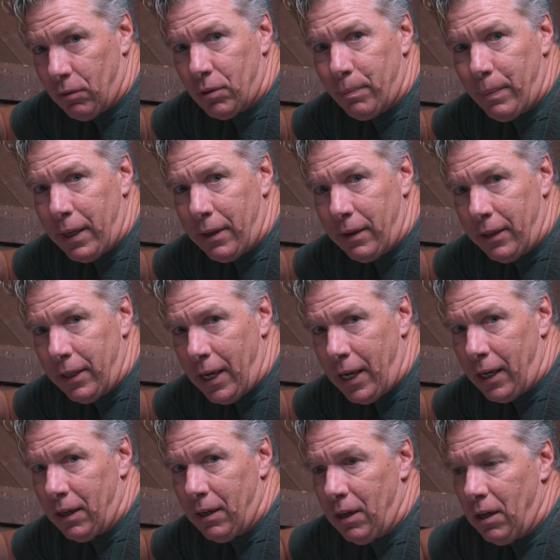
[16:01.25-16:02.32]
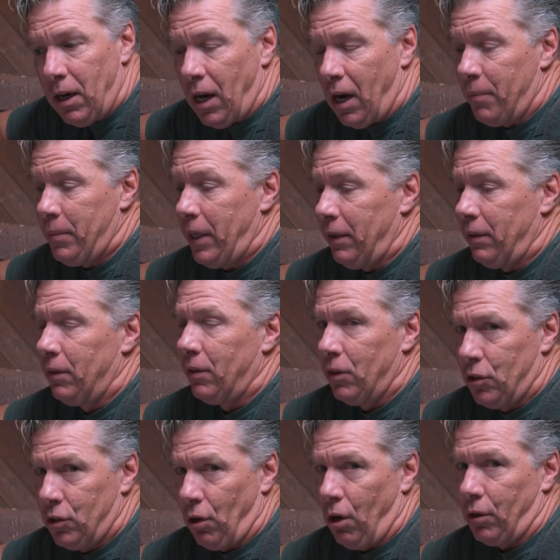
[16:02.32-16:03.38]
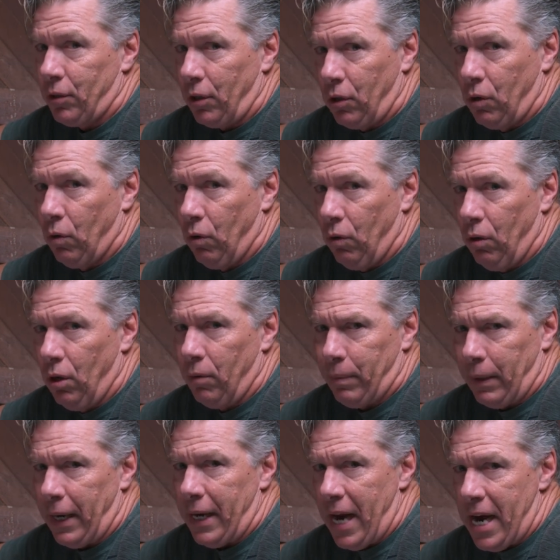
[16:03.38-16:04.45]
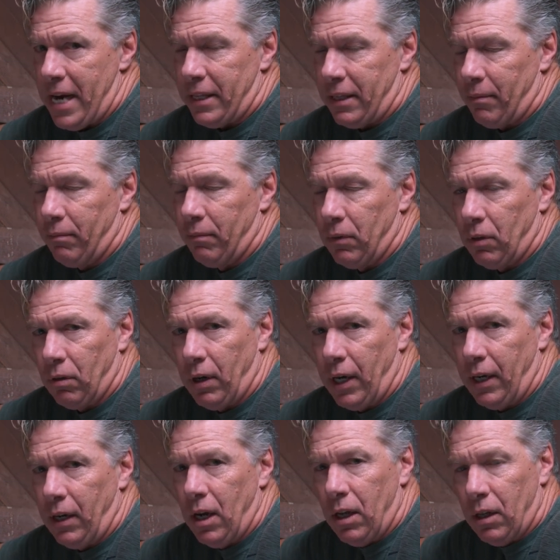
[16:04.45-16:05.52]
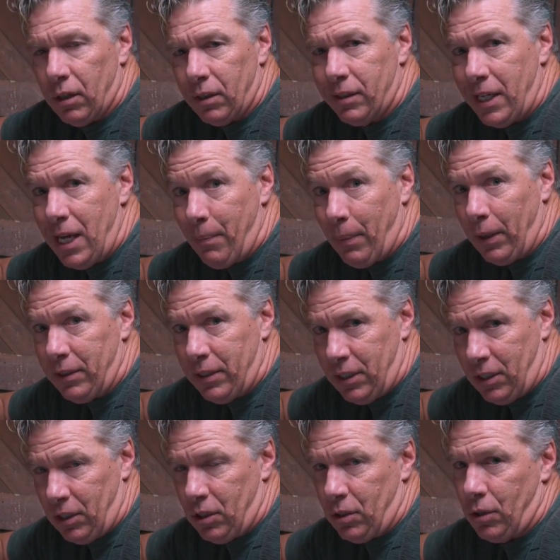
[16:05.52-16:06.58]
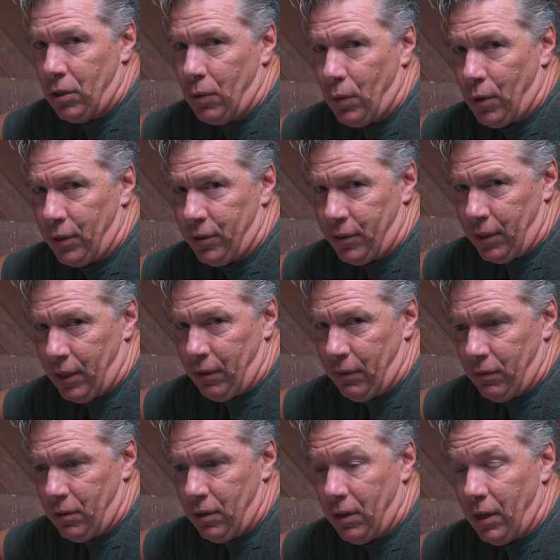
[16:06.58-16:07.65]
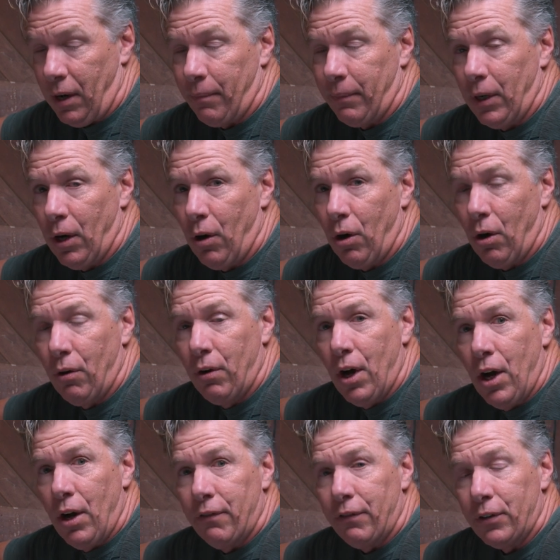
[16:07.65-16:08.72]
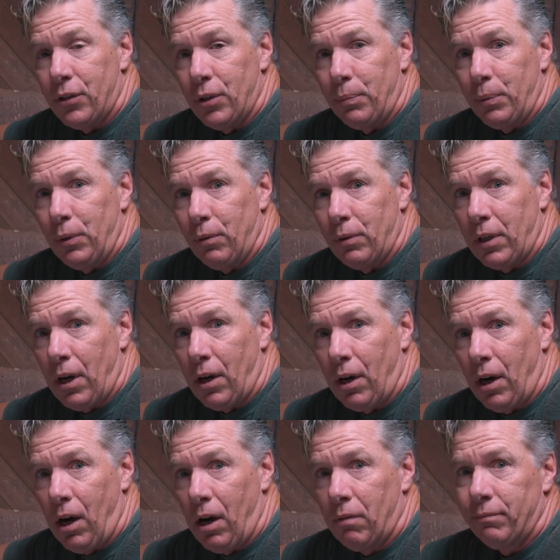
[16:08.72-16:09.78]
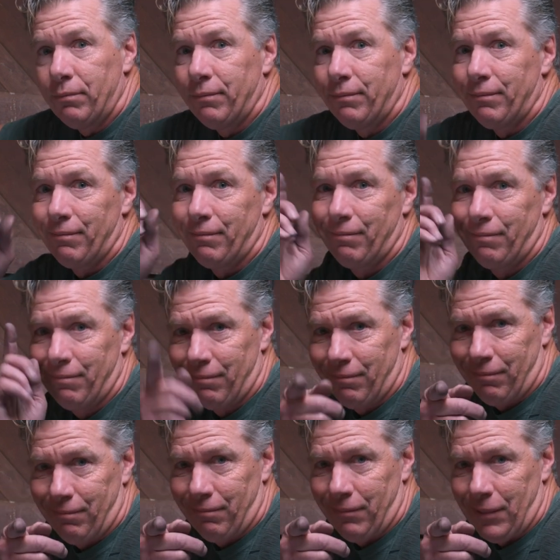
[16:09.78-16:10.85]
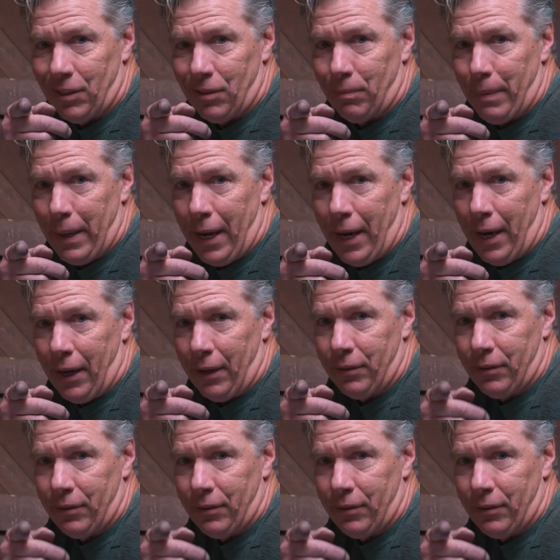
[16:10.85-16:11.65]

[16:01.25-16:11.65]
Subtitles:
What's better than that? I mean, sharks are cool, but I hate them. All right? Let's keep our digits to ourselves. I'm Gogo for Superduked.com. This is badass.